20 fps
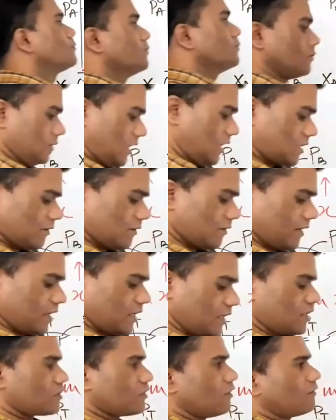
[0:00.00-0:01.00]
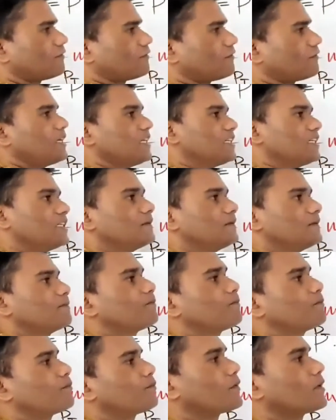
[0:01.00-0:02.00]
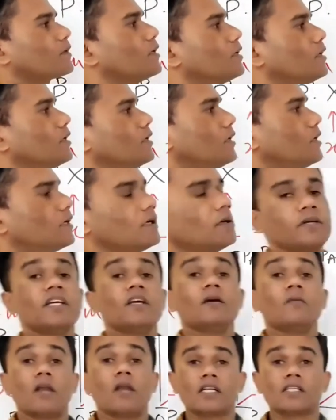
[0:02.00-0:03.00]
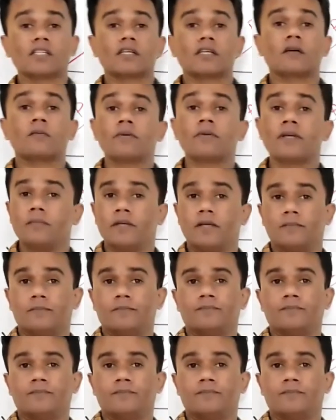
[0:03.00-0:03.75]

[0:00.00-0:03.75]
That's the variation of PT, PA plus PB.